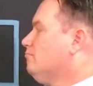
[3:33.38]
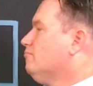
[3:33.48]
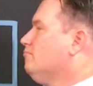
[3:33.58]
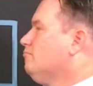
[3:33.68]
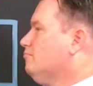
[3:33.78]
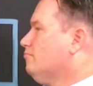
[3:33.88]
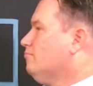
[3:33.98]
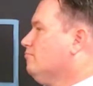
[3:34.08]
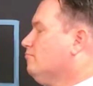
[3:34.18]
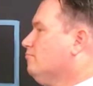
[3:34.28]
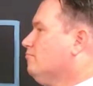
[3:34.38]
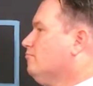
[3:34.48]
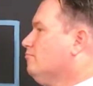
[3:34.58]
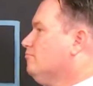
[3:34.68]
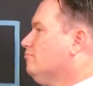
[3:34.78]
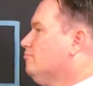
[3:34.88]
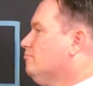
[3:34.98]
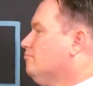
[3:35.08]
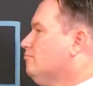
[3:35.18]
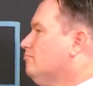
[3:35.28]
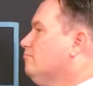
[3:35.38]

The person shown says nothing.